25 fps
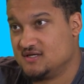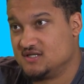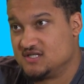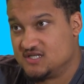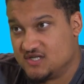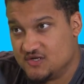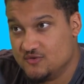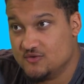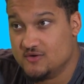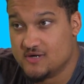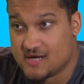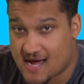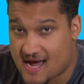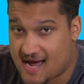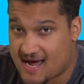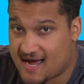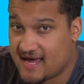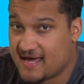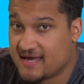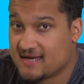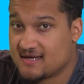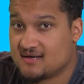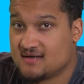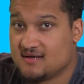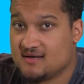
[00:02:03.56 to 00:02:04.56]
to
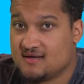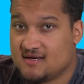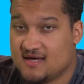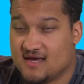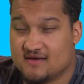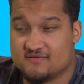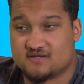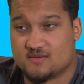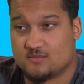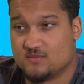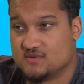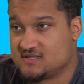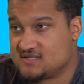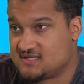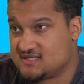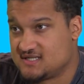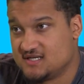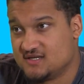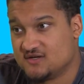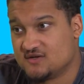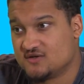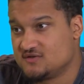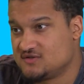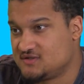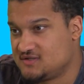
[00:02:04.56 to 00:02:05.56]
not. If someone
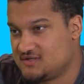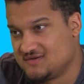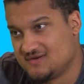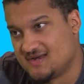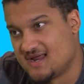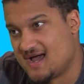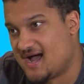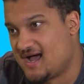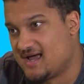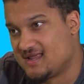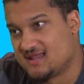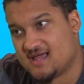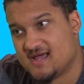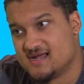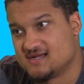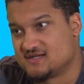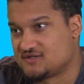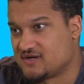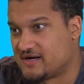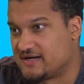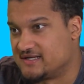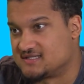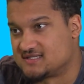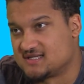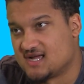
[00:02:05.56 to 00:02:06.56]
steals, do not like
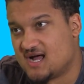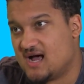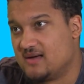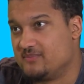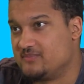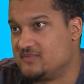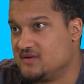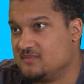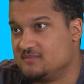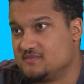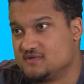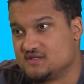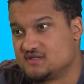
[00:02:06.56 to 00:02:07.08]
try to stop them.